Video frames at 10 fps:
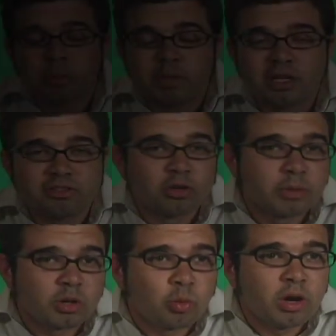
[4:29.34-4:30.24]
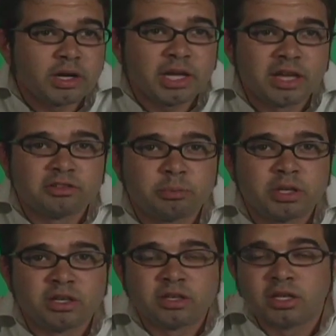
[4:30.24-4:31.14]
Medicinal marijuana has
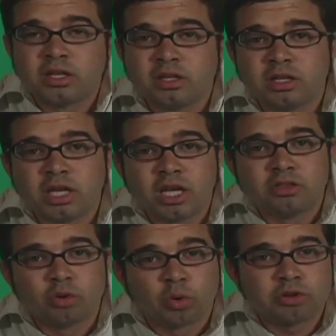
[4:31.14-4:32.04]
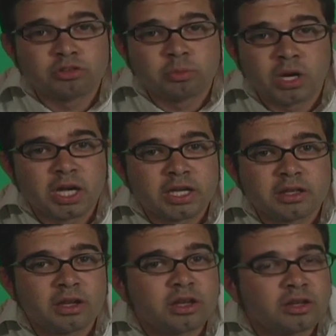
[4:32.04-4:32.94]
been endorsed by
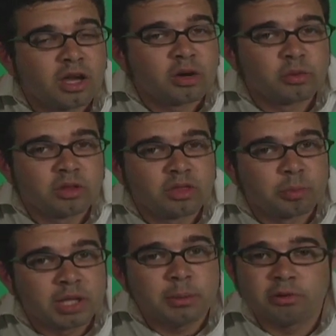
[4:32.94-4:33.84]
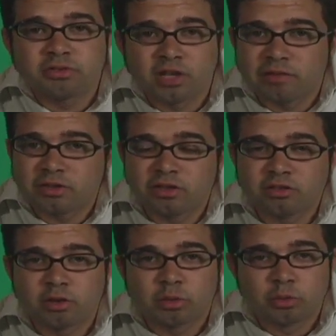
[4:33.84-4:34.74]
not only the people of San
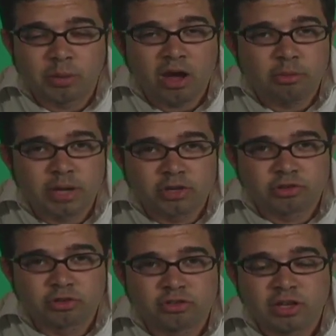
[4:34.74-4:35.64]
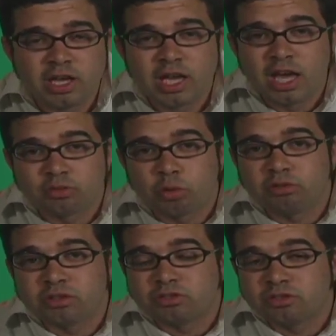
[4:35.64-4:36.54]
Francisco through ballot measures, as
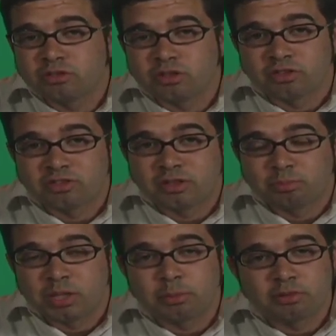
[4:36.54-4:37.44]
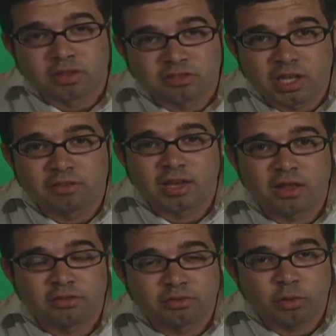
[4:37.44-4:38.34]
well as the people of the state of
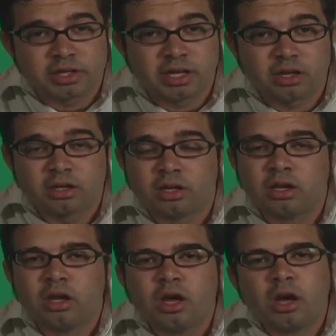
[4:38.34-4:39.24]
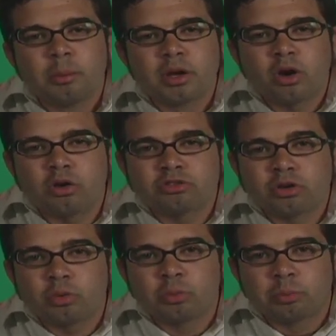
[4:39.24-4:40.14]
California, but
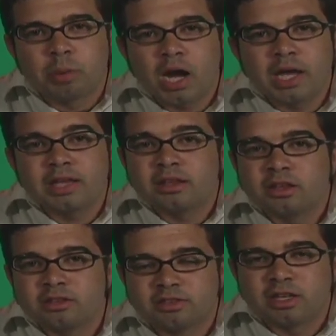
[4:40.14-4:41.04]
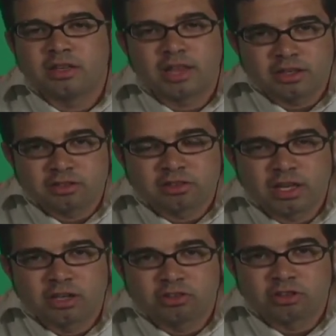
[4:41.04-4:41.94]
also by city
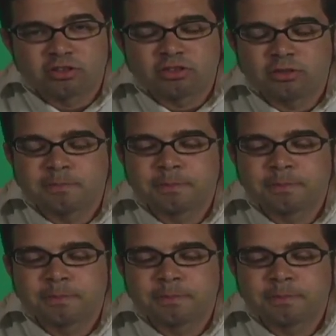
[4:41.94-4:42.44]
legislations.